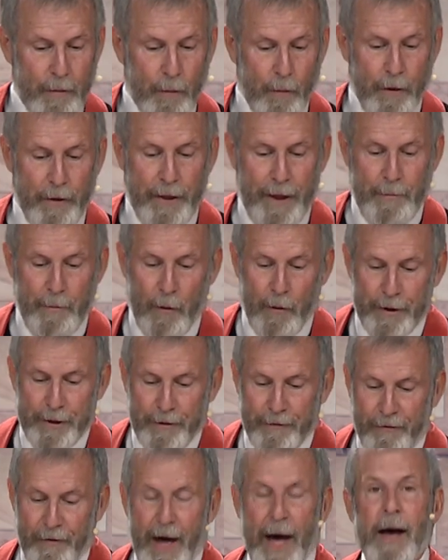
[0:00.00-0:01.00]
Were they more
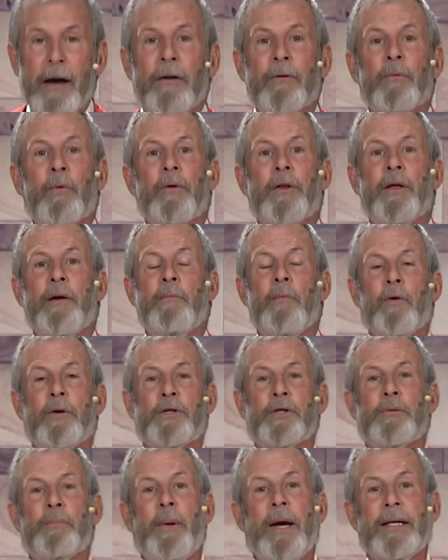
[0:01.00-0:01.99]
devout? Were they more
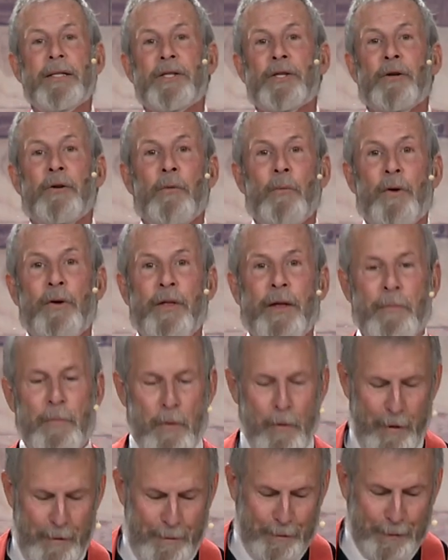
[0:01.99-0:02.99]
special? Were they
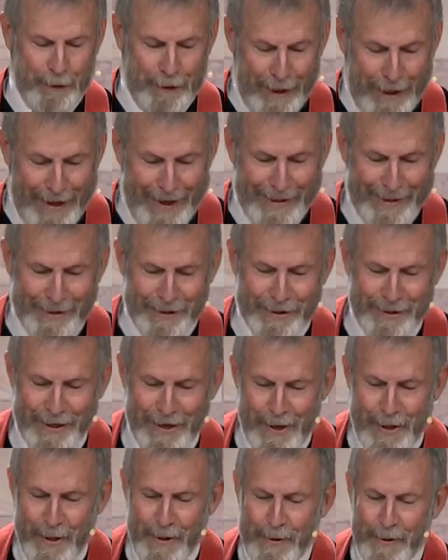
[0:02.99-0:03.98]
more blessed?
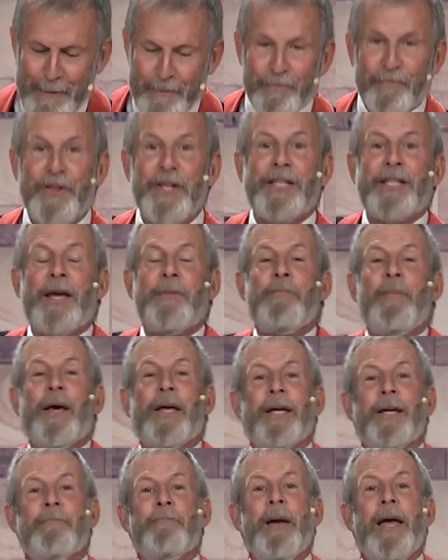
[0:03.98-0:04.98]
Did they
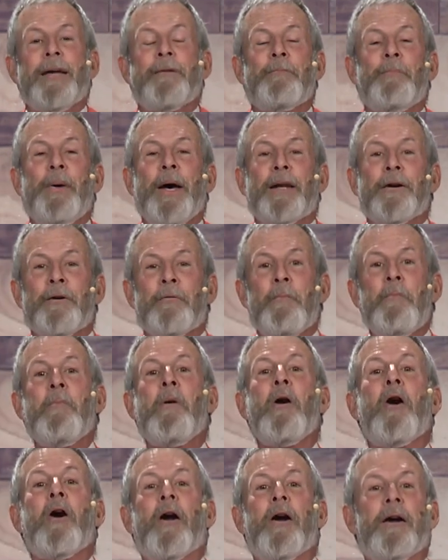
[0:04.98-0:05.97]
make better
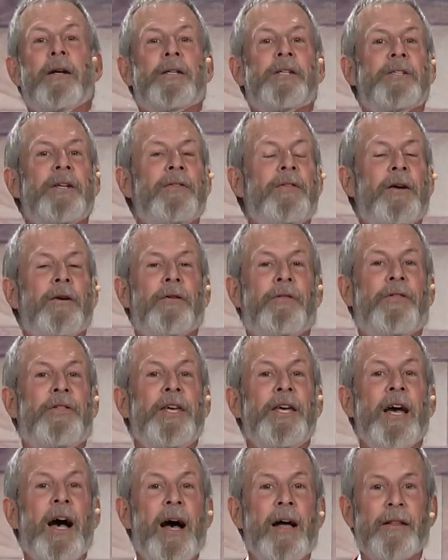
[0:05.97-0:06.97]
marks in their
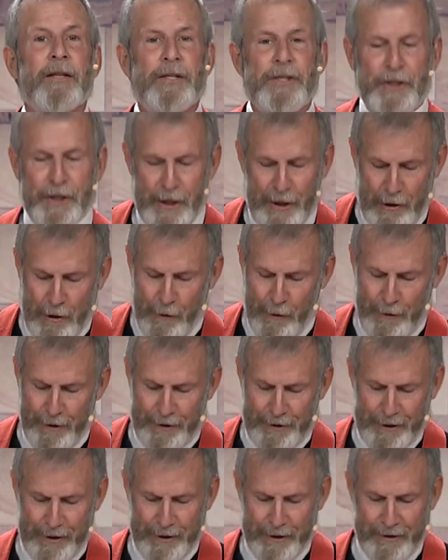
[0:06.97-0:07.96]
theology
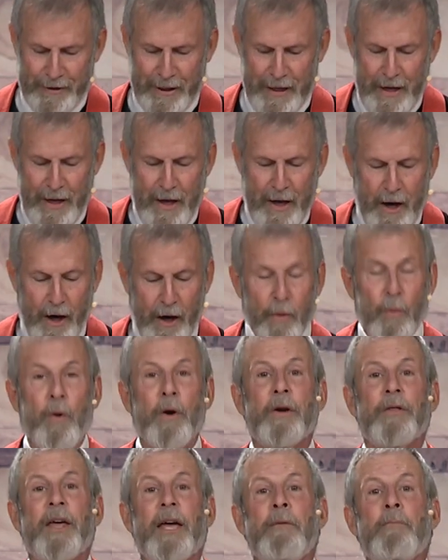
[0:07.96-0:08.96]
courses?
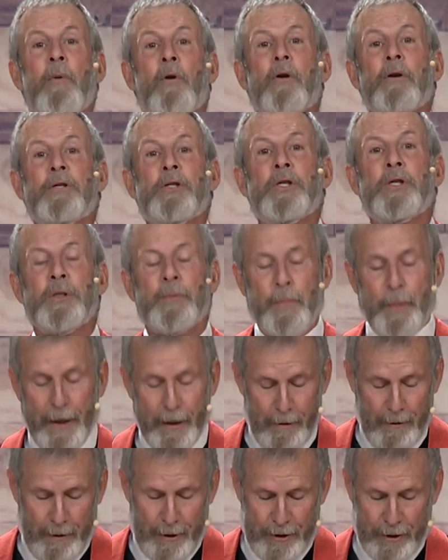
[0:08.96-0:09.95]
Were they more
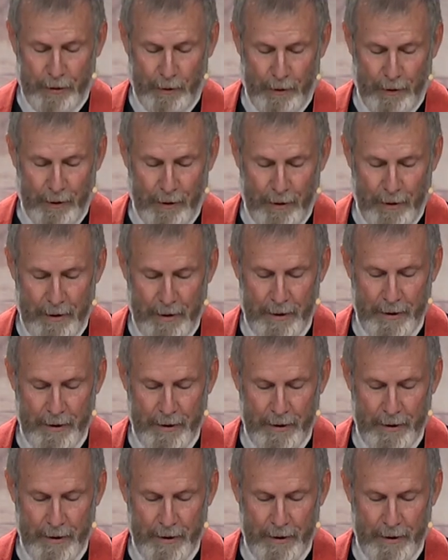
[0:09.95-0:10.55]
spiritual?